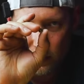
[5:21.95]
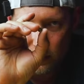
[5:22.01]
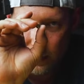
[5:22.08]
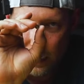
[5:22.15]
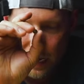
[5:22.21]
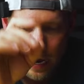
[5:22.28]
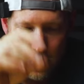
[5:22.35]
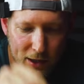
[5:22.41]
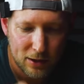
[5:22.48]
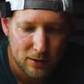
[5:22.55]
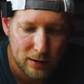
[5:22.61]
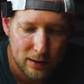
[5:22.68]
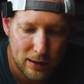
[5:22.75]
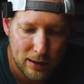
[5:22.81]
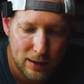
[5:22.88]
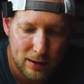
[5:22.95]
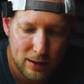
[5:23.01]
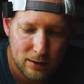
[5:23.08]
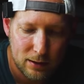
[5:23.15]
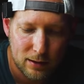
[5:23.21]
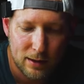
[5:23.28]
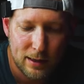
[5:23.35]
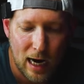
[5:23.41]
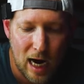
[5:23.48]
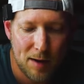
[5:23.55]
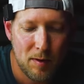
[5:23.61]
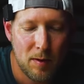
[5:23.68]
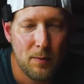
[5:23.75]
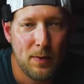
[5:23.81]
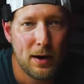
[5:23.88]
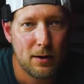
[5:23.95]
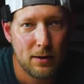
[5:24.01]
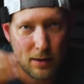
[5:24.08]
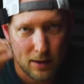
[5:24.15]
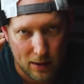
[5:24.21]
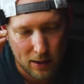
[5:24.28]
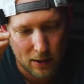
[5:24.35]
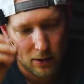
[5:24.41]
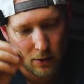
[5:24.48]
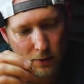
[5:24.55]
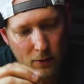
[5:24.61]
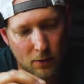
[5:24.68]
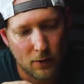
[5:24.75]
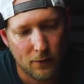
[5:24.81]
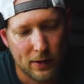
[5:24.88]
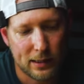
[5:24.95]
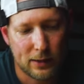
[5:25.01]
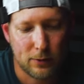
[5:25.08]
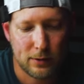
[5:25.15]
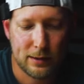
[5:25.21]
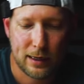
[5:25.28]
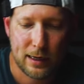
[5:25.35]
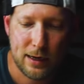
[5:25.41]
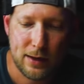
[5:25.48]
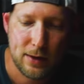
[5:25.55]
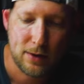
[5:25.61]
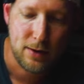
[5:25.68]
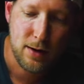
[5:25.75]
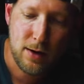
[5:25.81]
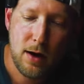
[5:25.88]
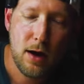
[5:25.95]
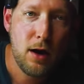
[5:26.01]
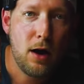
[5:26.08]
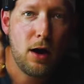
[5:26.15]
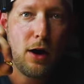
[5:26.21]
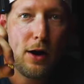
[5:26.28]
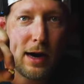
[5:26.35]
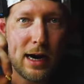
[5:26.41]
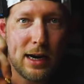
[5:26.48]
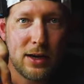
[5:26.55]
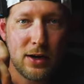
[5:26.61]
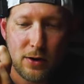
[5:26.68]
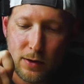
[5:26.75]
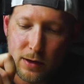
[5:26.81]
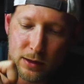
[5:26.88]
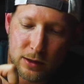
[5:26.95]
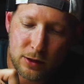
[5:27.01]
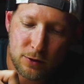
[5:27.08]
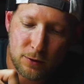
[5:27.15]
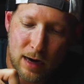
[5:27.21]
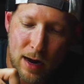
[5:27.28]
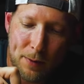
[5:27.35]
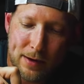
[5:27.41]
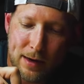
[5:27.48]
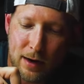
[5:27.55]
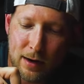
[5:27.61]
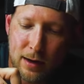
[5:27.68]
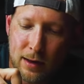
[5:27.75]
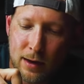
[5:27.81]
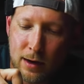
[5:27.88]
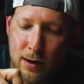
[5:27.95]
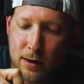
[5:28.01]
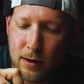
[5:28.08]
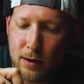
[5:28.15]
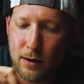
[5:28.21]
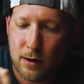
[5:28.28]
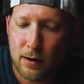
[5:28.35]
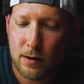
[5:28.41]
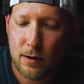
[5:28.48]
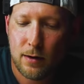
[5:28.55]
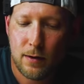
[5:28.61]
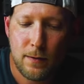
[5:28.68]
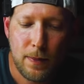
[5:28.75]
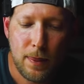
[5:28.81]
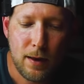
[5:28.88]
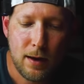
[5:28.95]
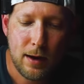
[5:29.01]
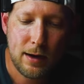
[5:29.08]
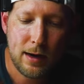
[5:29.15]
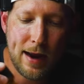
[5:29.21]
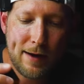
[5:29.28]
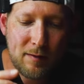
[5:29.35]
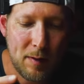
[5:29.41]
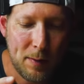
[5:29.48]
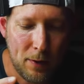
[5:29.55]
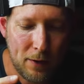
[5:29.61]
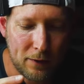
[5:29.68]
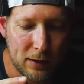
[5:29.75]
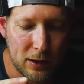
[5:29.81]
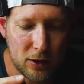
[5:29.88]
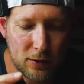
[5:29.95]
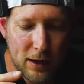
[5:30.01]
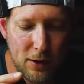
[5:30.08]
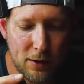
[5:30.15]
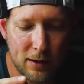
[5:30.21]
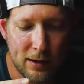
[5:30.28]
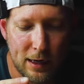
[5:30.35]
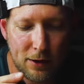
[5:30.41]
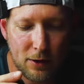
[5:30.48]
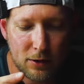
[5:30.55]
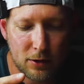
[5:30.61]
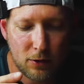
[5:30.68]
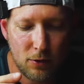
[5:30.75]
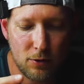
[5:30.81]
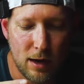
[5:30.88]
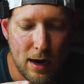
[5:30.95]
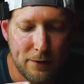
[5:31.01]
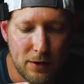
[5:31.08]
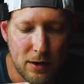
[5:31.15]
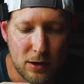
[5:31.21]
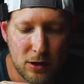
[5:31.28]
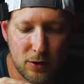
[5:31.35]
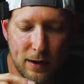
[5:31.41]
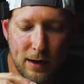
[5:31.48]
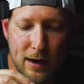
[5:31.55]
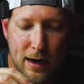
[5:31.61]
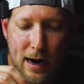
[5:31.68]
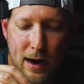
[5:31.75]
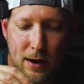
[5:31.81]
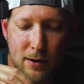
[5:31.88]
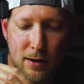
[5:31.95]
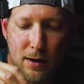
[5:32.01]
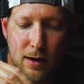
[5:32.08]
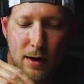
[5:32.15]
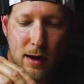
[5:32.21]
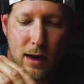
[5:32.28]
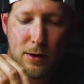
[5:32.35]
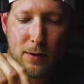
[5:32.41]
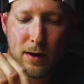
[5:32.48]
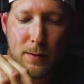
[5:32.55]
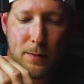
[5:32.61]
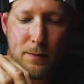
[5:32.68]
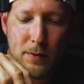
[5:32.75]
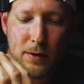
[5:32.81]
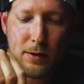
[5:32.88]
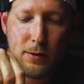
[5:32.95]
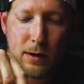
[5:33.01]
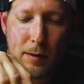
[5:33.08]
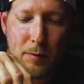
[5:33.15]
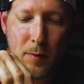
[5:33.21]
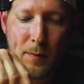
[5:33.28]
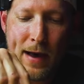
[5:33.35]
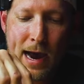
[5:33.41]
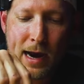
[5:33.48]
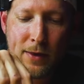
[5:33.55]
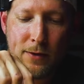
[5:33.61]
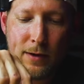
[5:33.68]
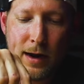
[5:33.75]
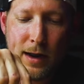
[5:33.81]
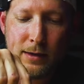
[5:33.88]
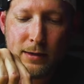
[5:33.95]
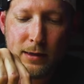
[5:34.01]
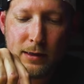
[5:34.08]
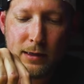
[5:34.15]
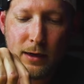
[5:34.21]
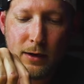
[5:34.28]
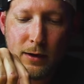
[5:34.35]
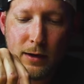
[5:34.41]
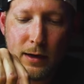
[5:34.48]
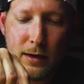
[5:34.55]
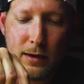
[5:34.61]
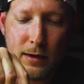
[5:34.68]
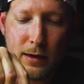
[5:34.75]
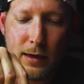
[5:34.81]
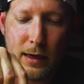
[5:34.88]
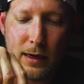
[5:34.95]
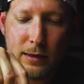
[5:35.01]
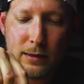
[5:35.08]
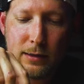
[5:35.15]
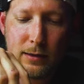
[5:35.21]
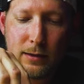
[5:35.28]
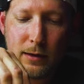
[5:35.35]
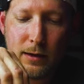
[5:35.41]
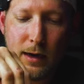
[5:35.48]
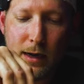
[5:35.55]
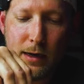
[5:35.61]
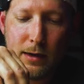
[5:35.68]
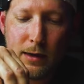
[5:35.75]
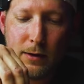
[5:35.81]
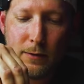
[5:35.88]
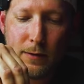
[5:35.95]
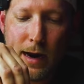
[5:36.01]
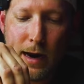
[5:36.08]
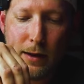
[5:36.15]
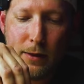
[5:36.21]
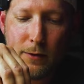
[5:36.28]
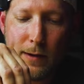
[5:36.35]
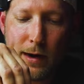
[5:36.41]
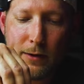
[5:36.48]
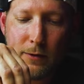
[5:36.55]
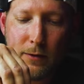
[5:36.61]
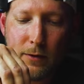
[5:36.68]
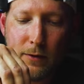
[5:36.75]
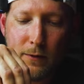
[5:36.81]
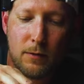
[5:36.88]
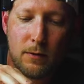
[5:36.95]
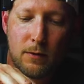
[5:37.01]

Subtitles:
is actually just a tiny bit bigger than the new orifice that we're sticking in there. All you gotta do is drop it down in there. Doesn't have to be perfectly straight. You can take your screwdriver to straighten it out. And you wanna do a couple of back threads until it gets into the right thread groove.